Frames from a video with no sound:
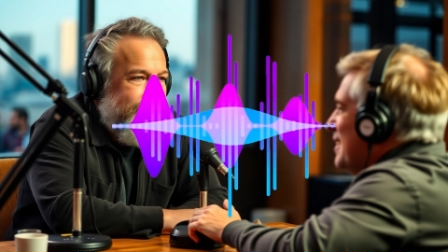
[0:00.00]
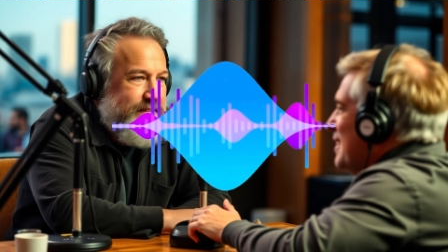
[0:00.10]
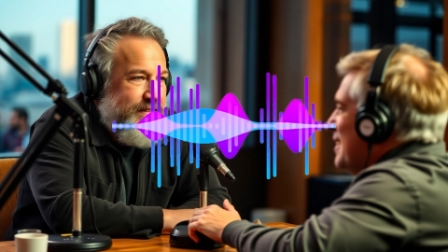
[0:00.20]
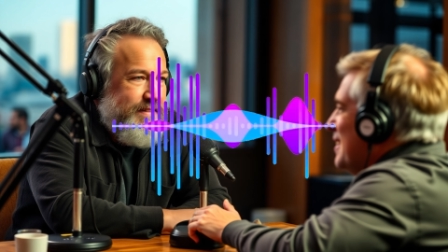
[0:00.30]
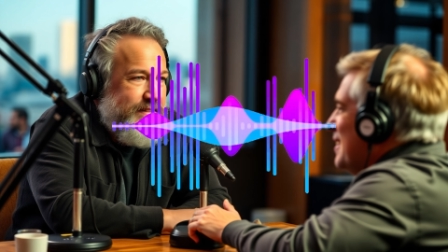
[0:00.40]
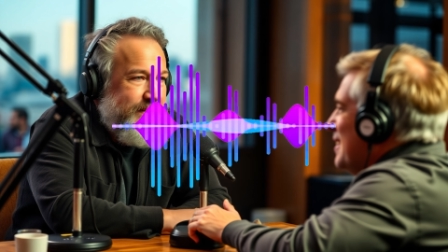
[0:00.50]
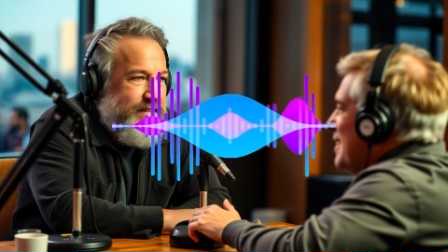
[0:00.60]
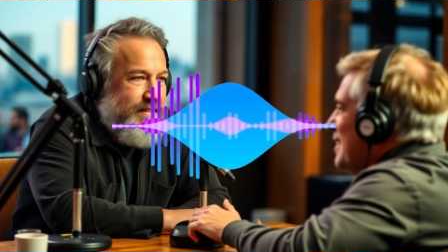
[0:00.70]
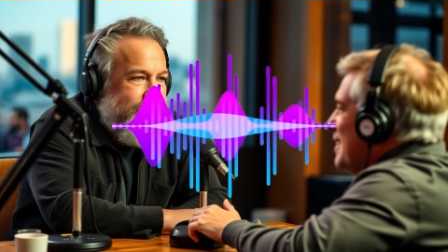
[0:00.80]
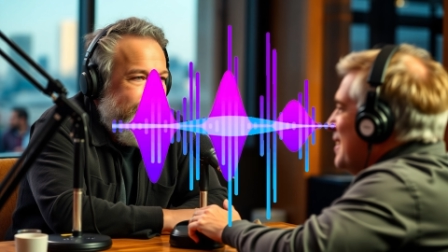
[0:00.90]
this
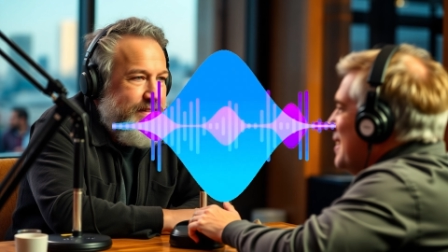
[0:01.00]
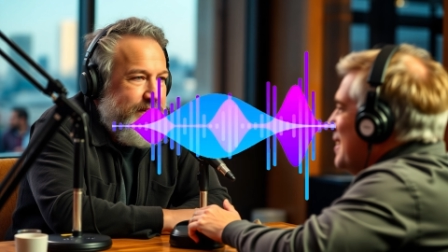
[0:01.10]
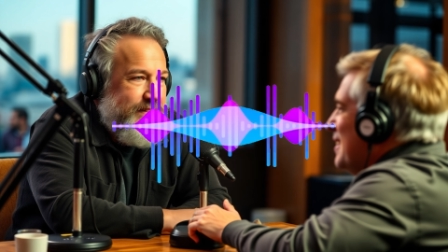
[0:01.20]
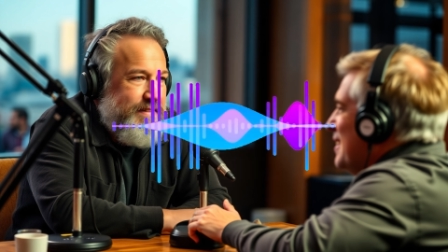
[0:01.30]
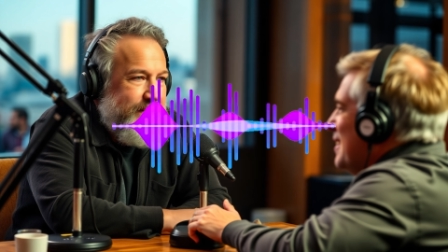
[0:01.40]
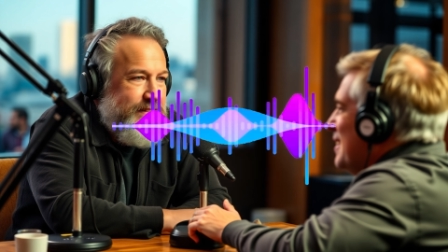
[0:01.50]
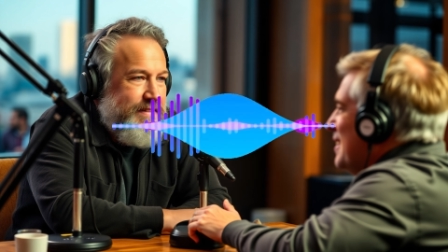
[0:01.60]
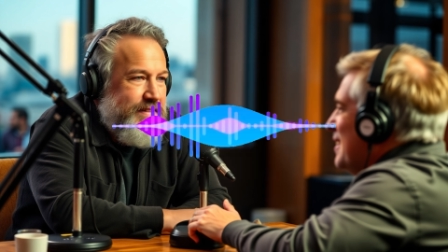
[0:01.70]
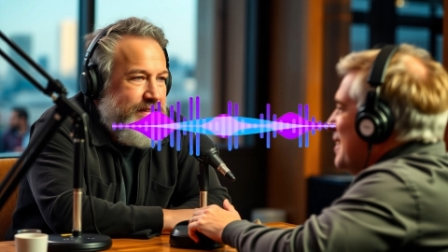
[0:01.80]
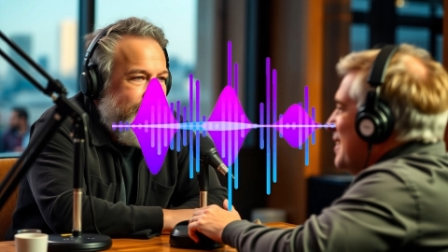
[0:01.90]
crazy
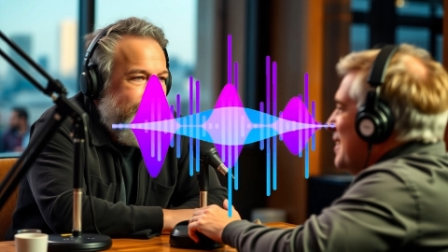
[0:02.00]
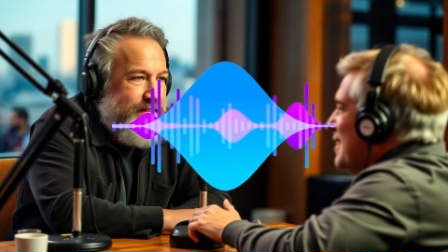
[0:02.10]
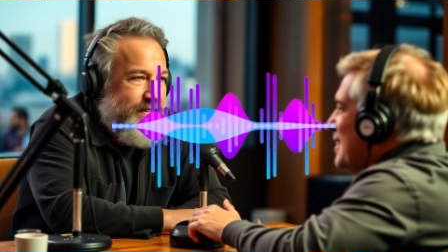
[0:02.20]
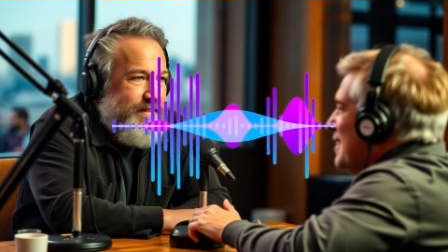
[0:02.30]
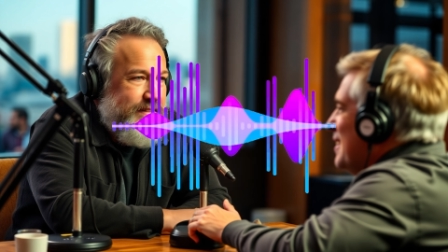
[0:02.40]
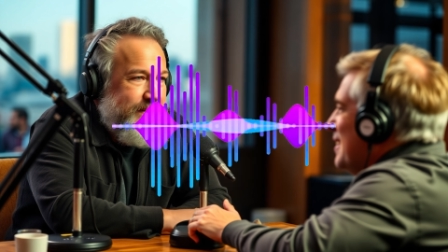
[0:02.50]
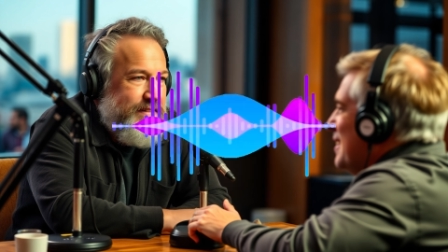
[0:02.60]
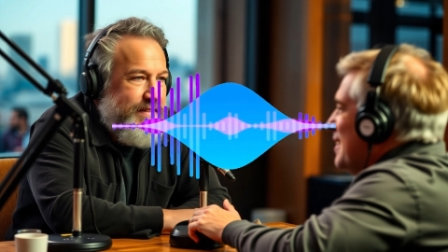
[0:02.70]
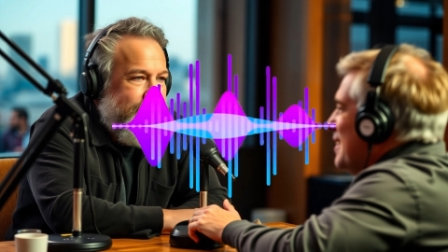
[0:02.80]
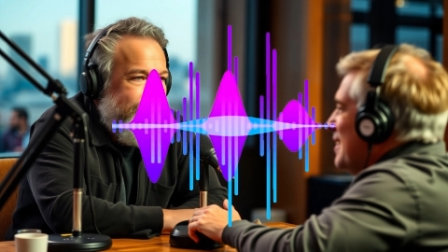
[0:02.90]
world that's changing
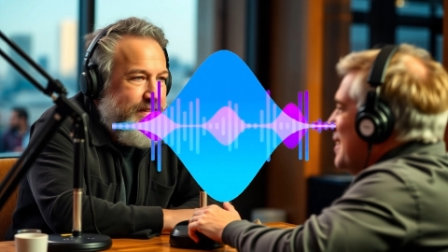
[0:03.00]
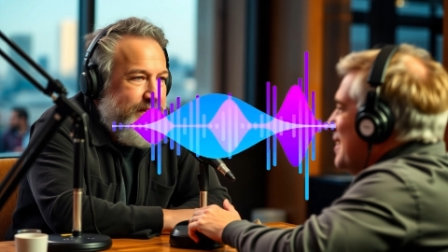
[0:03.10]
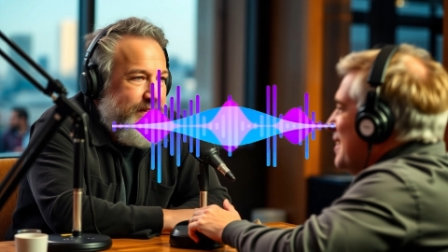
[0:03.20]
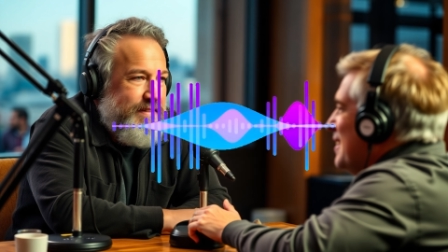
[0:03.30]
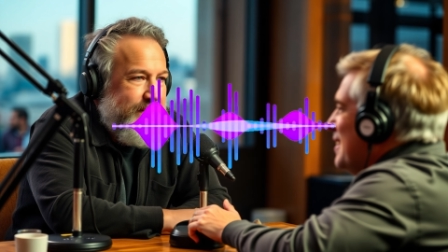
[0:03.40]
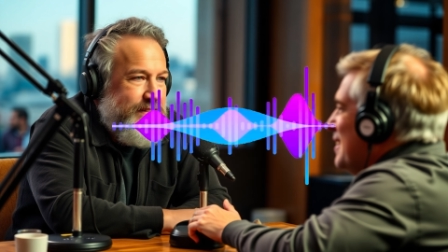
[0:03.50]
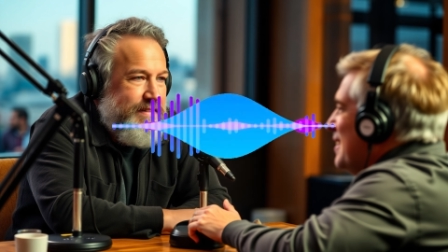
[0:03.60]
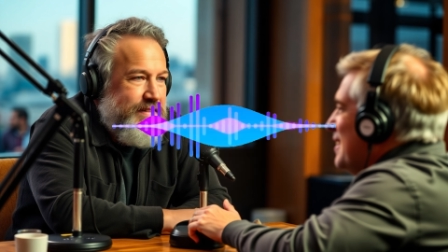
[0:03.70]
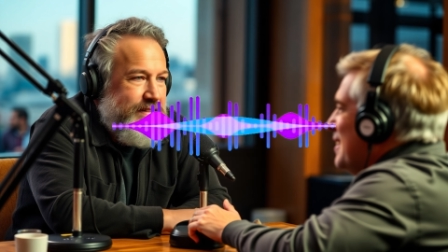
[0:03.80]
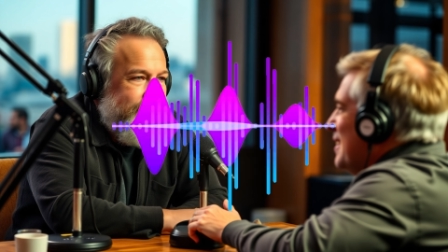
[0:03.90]
so fast, especially
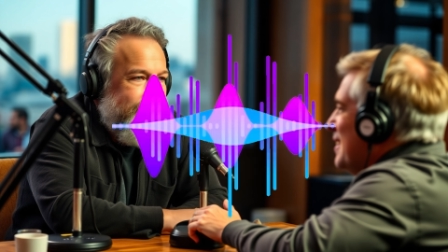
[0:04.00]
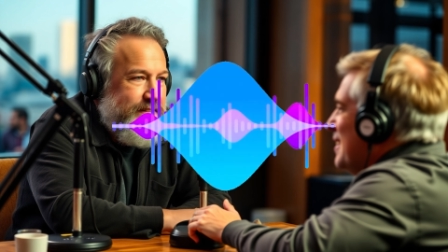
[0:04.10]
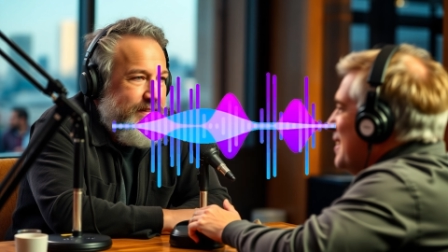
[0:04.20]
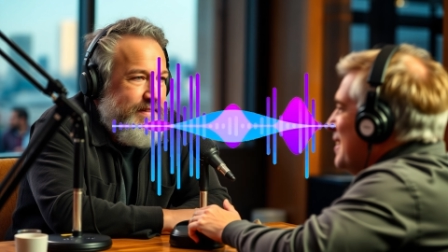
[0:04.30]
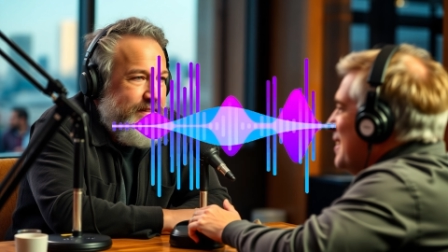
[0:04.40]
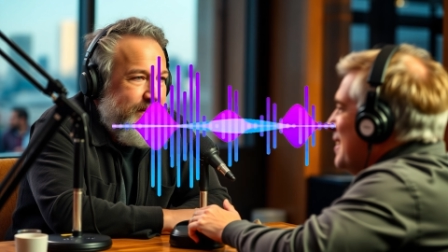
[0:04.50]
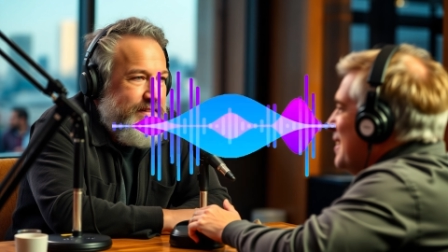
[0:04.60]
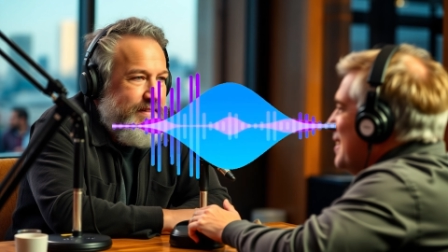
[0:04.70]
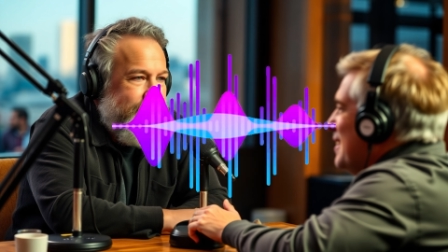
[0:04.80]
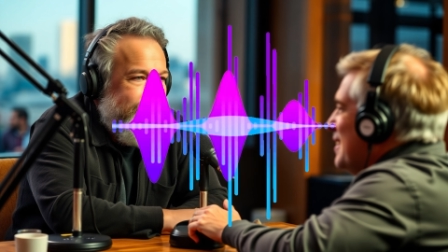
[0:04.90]
with all this AI stuff.